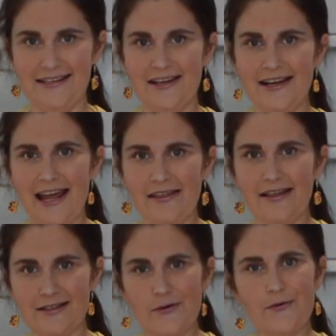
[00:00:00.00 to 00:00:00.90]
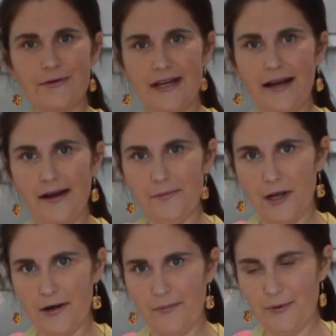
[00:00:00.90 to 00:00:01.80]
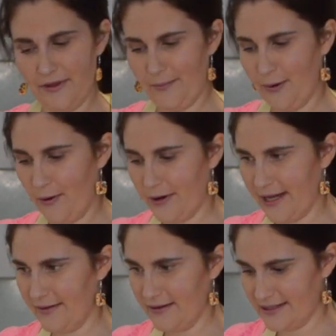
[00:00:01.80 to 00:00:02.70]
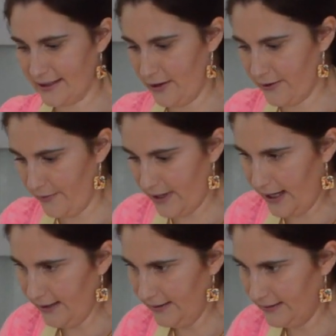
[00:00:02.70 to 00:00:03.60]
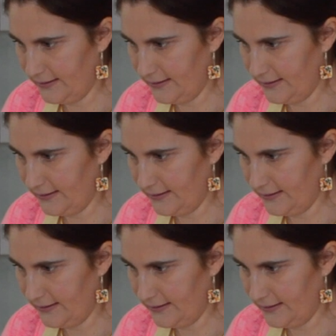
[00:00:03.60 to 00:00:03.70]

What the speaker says: so now that's all done, I'm going to put the pork in the slow cooker,